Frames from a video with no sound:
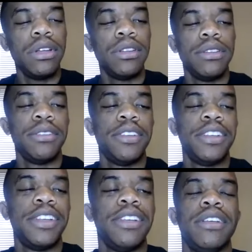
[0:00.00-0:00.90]
I feel
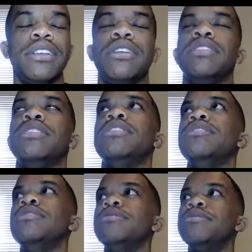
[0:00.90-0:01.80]
like Facebook
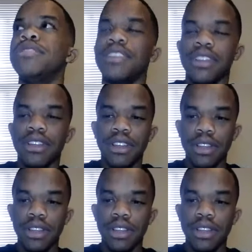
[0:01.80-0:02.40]
has termites